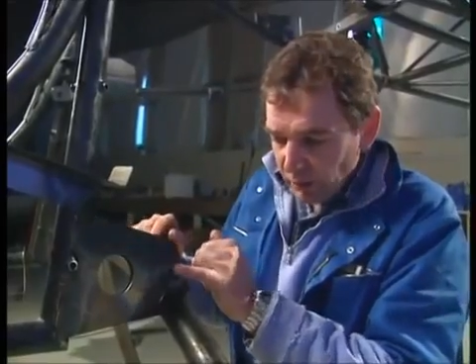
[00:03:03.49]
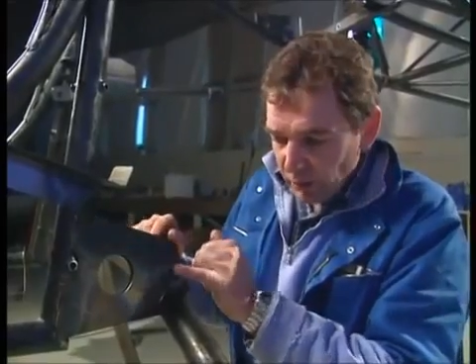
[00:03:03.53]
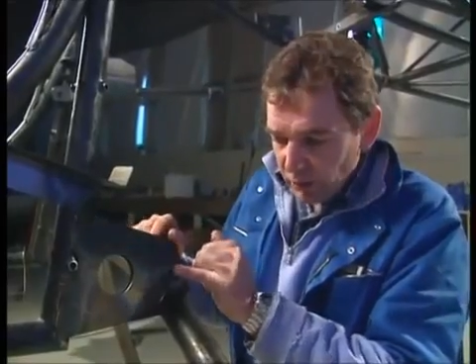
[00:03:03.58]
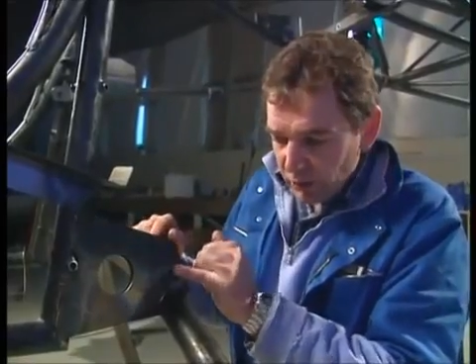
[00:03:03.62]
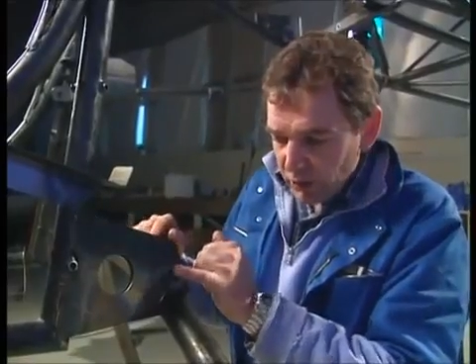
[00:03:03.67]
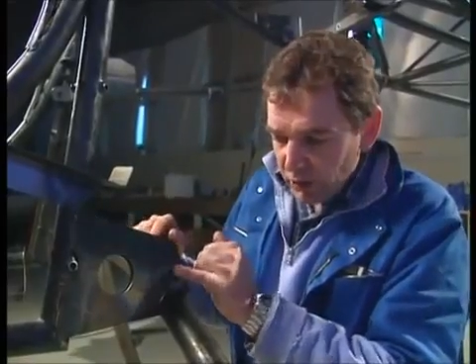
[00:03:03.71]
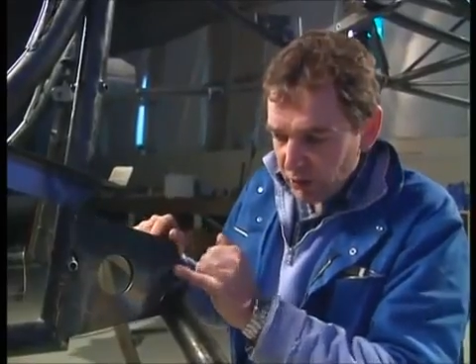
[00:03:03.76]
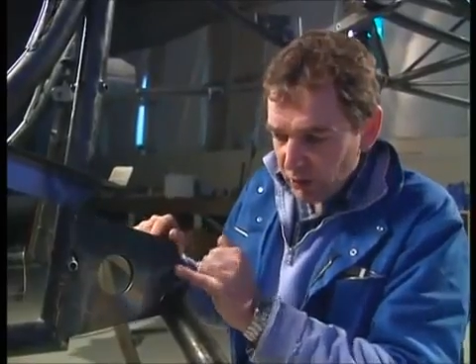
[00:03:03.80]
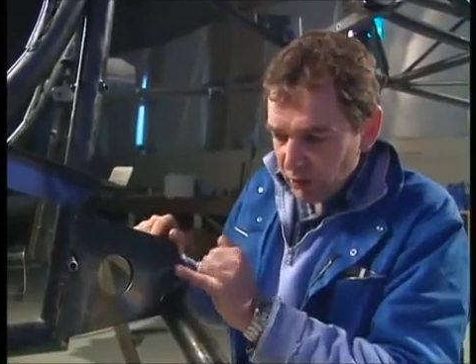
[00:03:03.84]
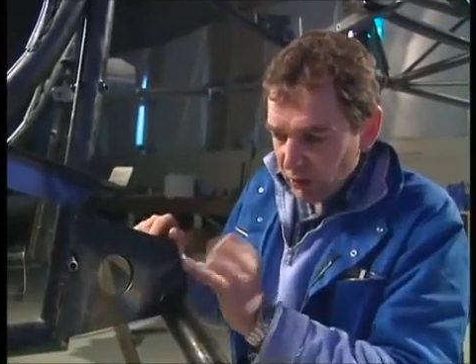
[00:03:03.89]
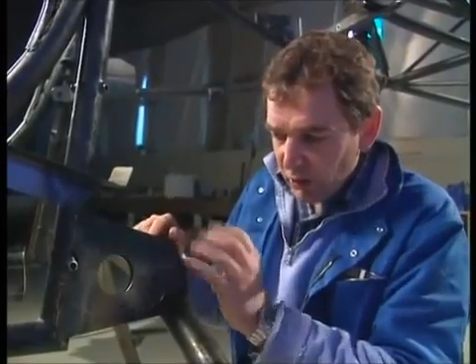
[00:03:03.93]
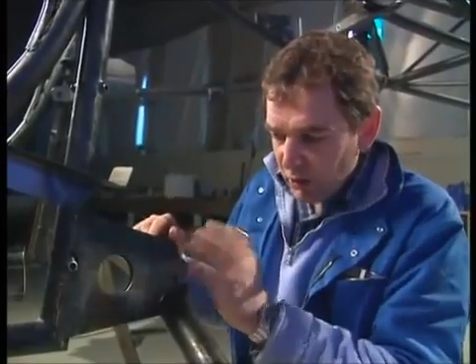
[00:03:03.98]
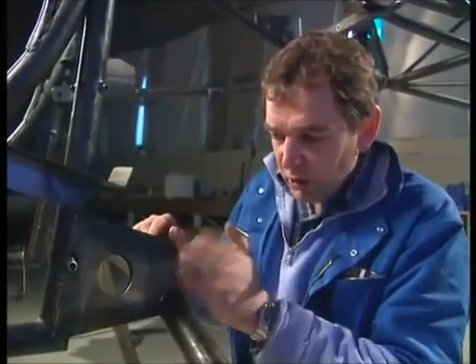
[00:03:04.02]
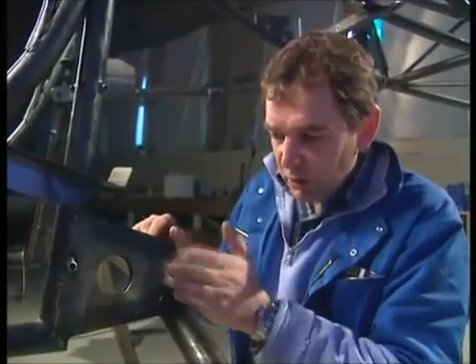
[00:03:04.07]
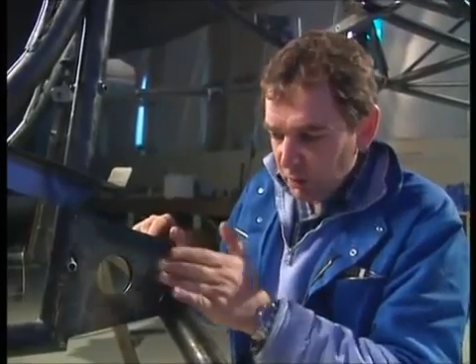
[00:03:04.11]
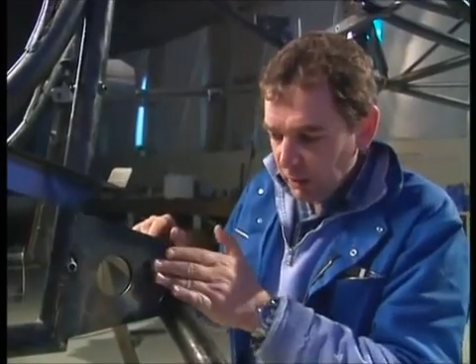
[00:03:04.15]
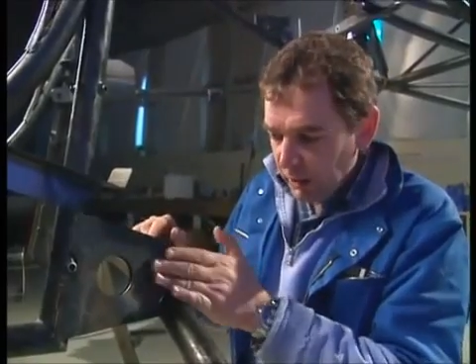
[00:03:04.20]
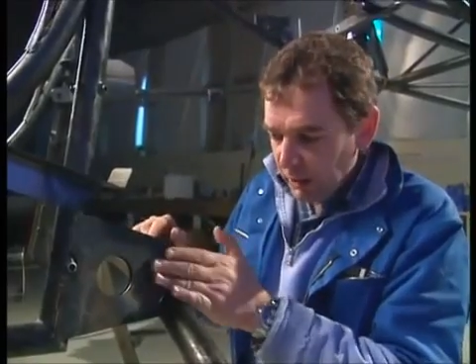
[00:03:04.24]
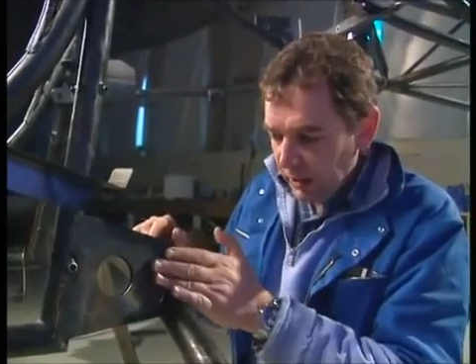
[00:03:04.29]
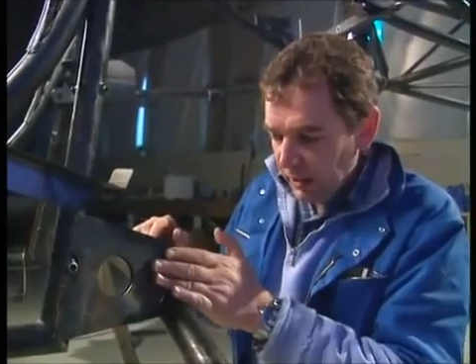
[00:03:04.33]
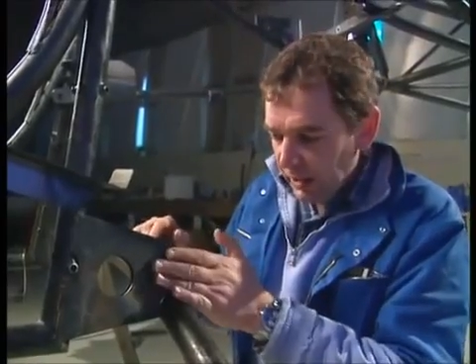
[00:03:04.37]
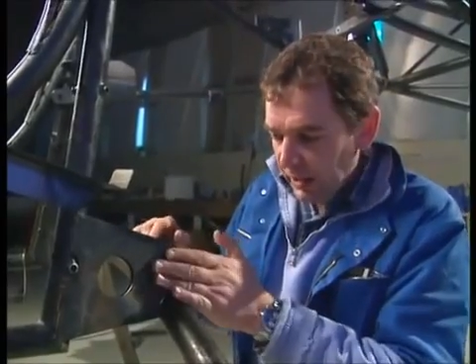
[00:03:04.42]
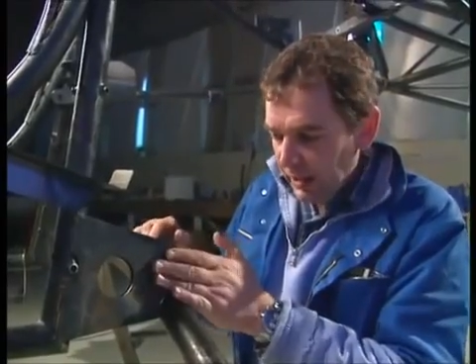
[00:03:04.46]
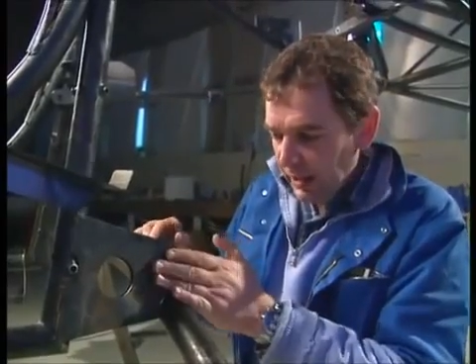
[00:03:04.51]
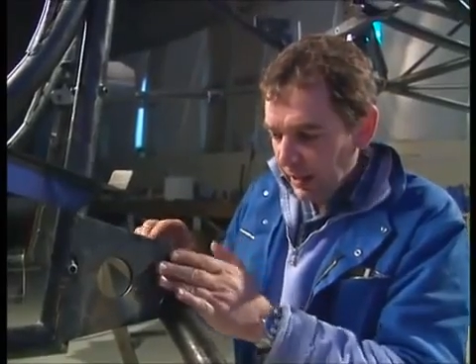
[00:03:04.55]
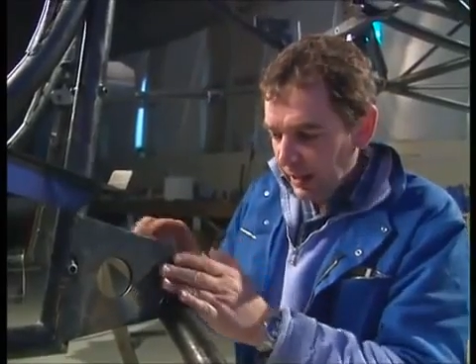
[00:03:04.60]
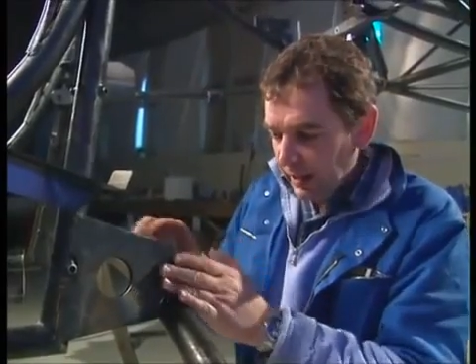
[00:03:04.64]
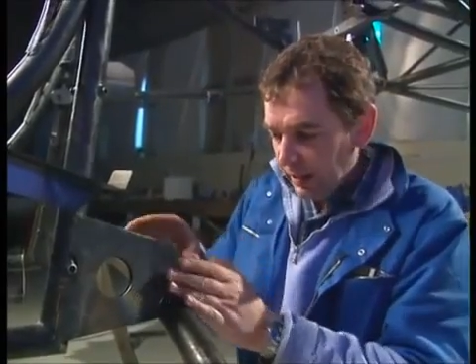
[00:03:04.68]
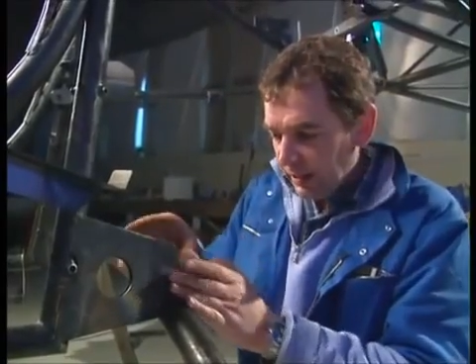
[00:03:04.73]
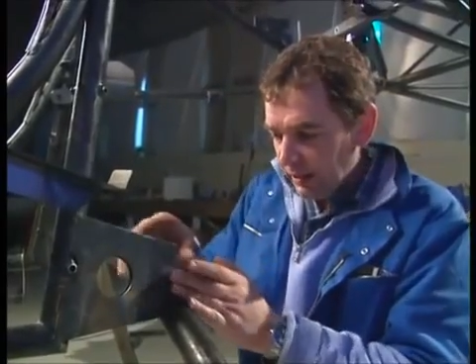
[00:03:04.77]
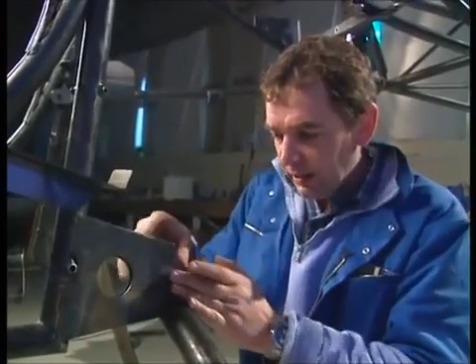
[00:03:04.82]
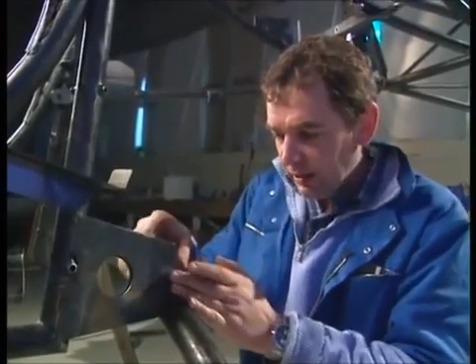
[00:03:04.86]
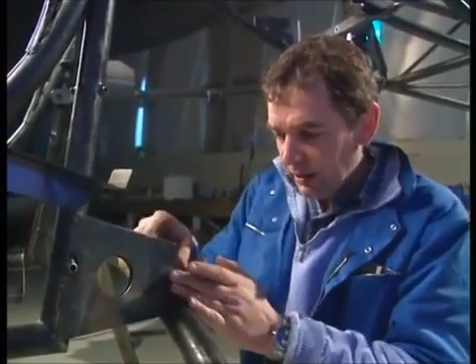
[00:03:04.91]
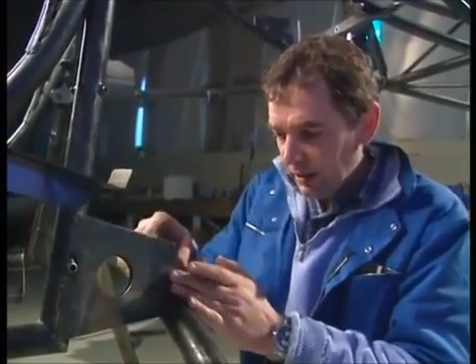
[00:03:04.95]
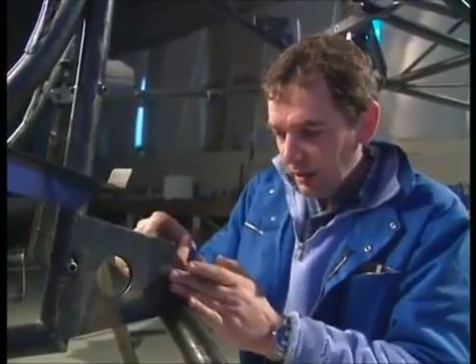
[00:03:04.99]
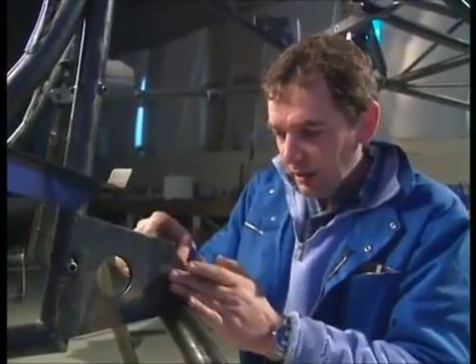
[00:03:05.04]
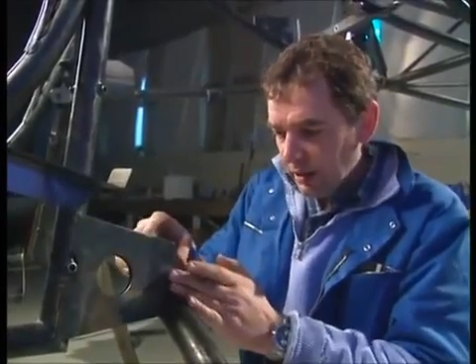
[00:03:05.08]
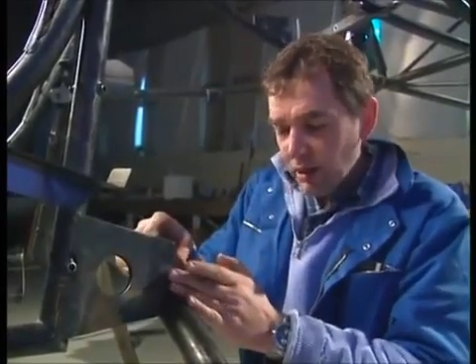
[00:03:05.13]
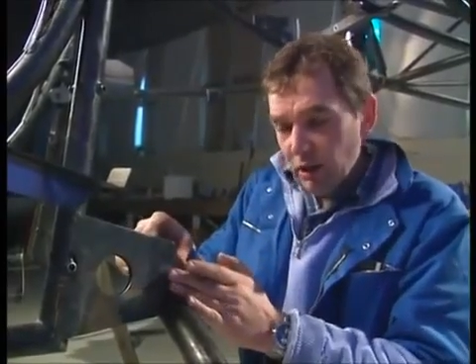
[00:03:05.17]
bolts through this plate here